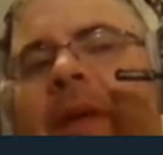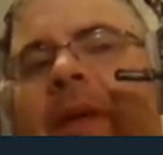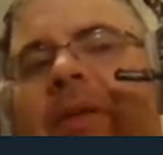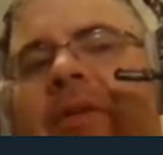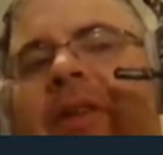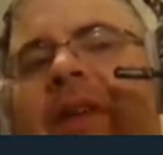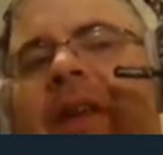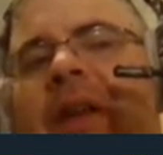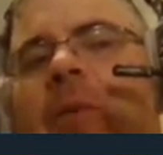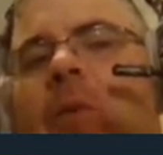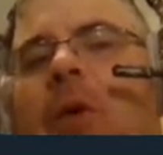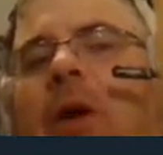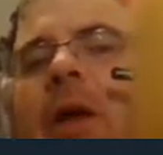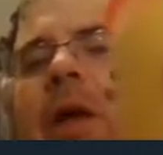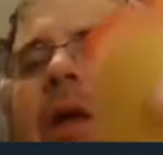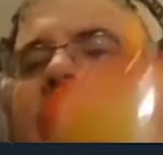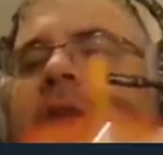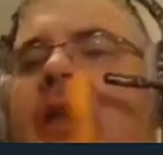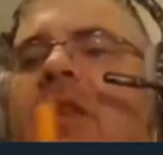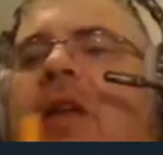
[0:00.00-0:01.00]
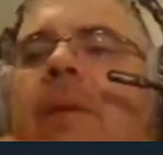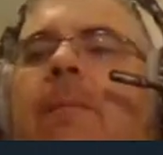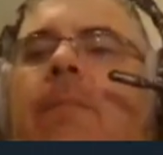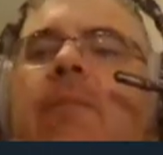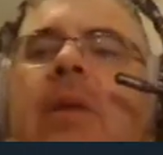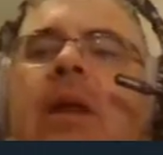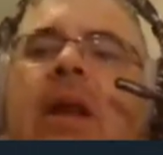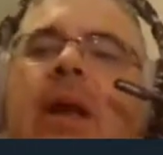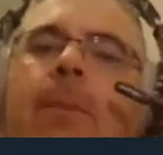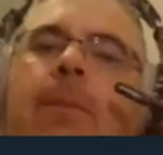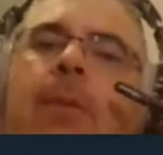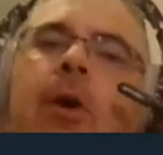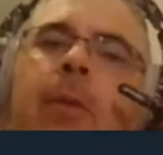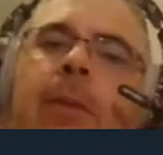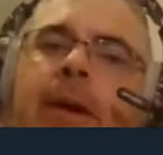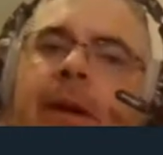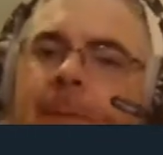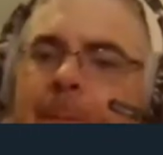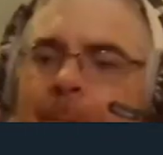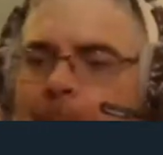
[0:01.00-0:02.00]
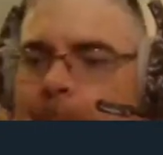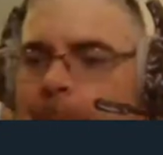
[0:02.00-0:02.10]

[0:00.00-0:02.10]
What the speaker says: melted with mini boba.